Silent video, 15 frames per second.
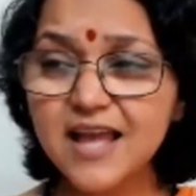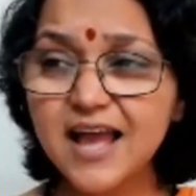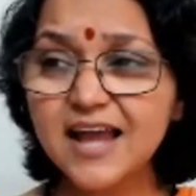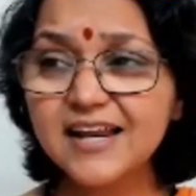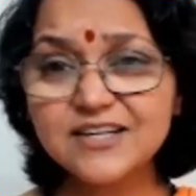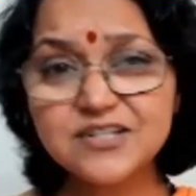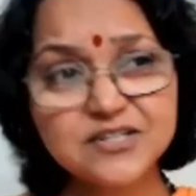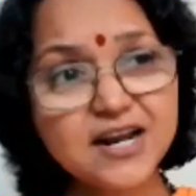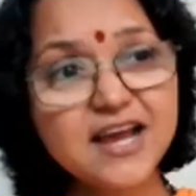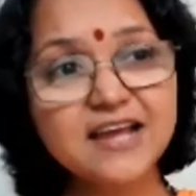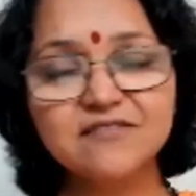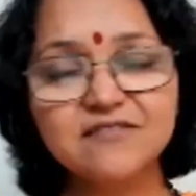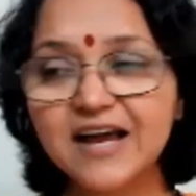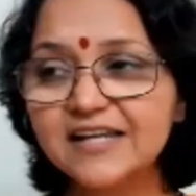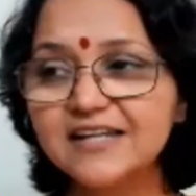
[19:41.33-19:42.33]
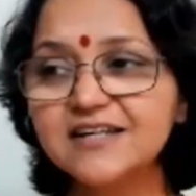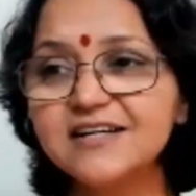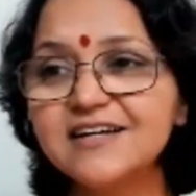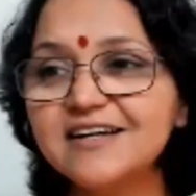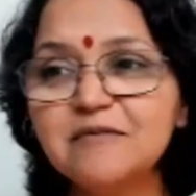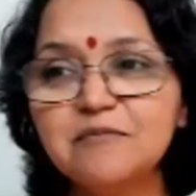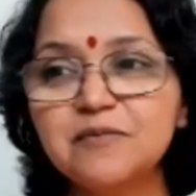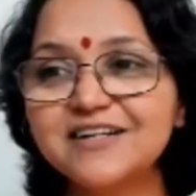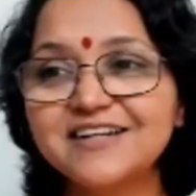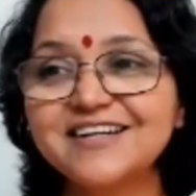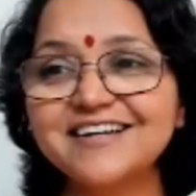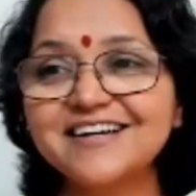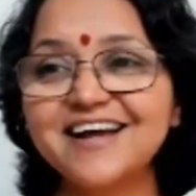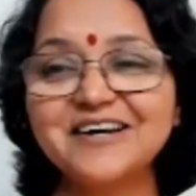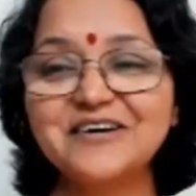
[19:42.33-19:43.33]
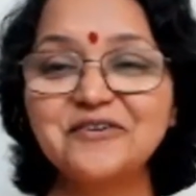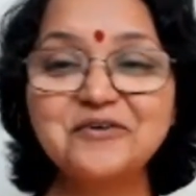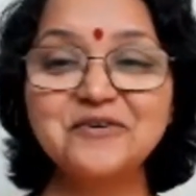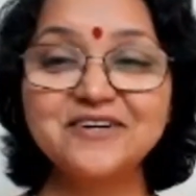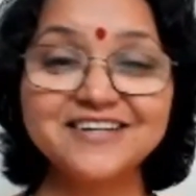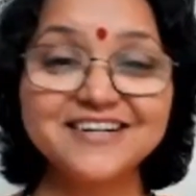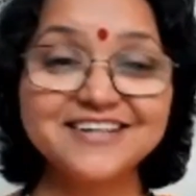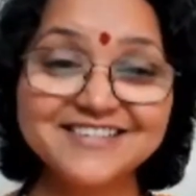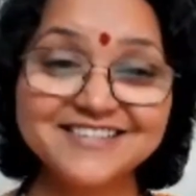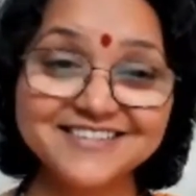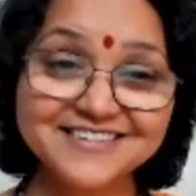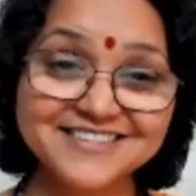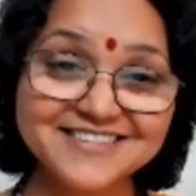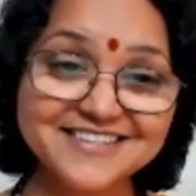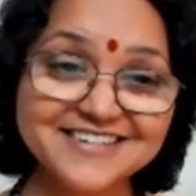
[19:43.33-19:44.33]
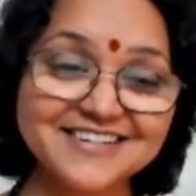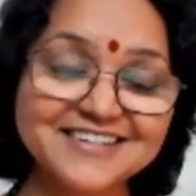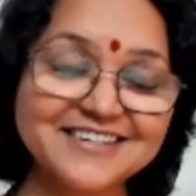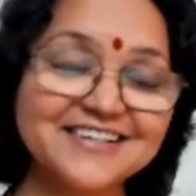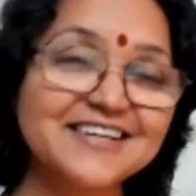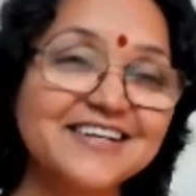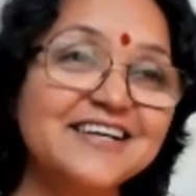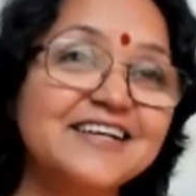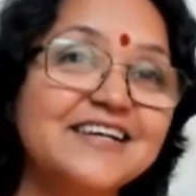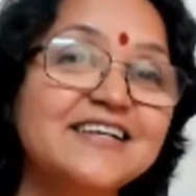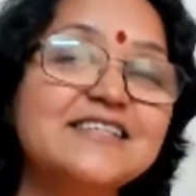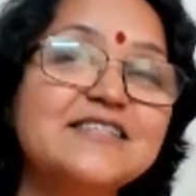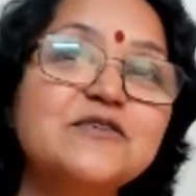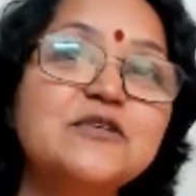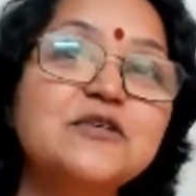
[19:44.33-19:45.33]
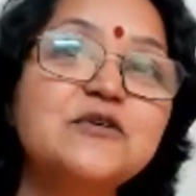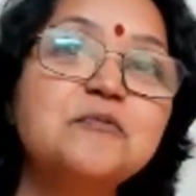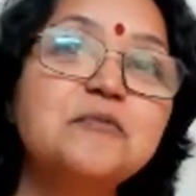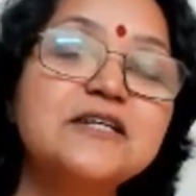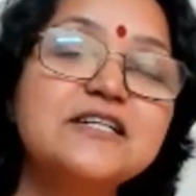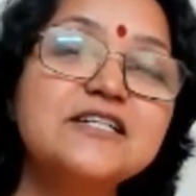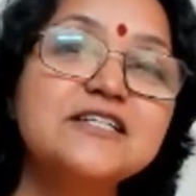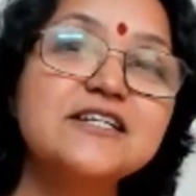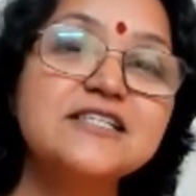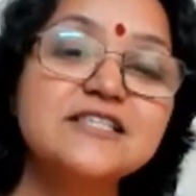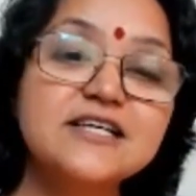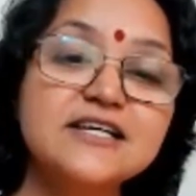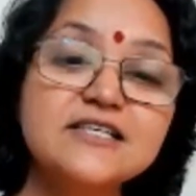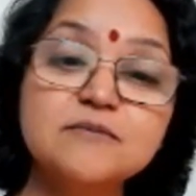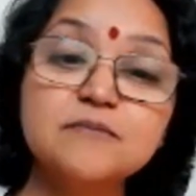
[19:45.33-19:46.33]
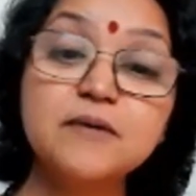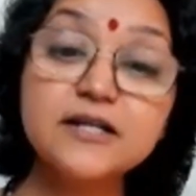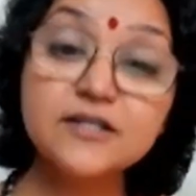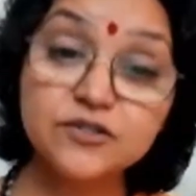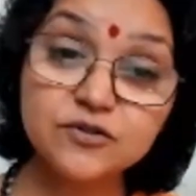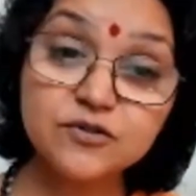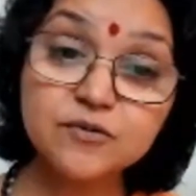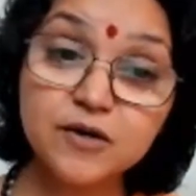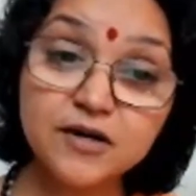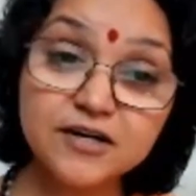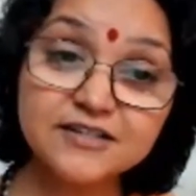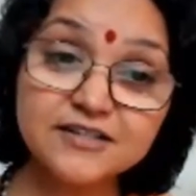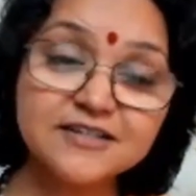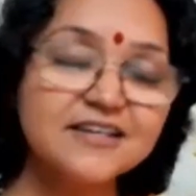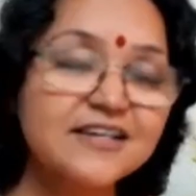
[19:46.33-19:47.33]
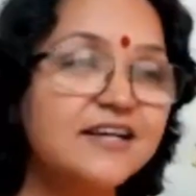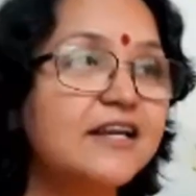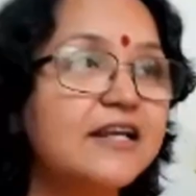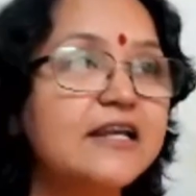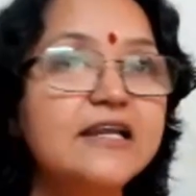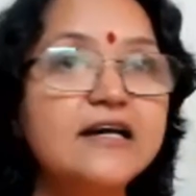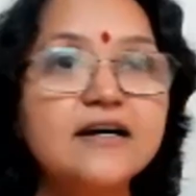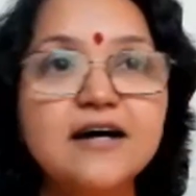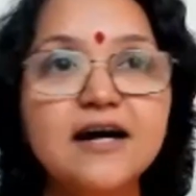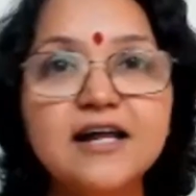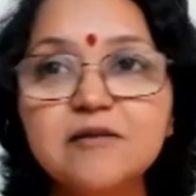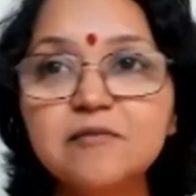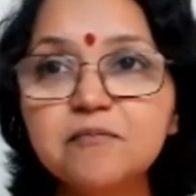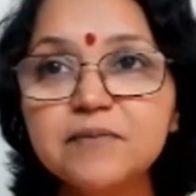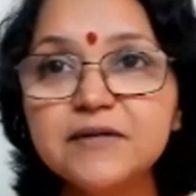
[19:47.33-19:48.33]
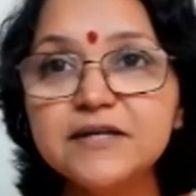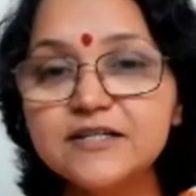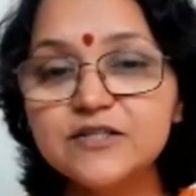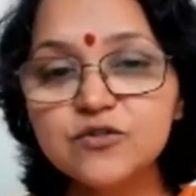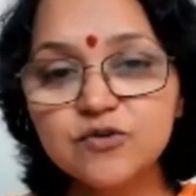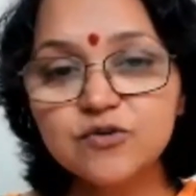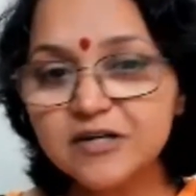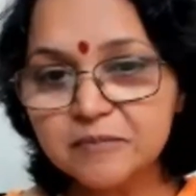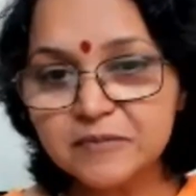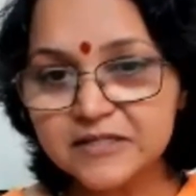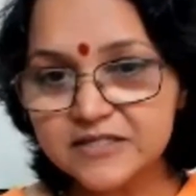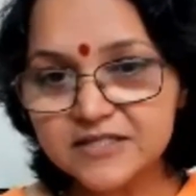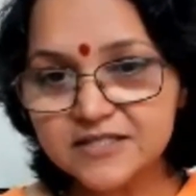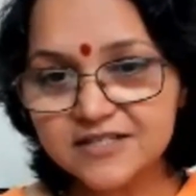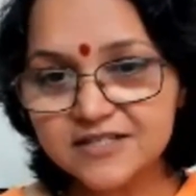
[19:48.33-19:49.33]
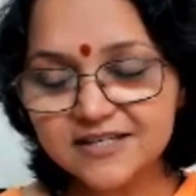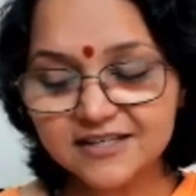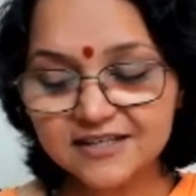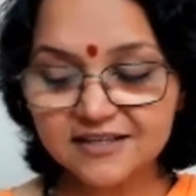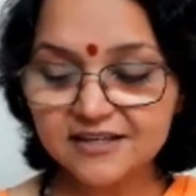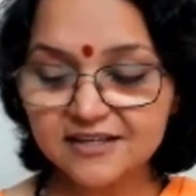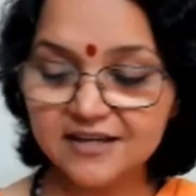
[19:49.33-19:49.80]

And I try valiantly, but I don't really succeed. So the Upanishad says, but you know what? na alpe sukhamasti.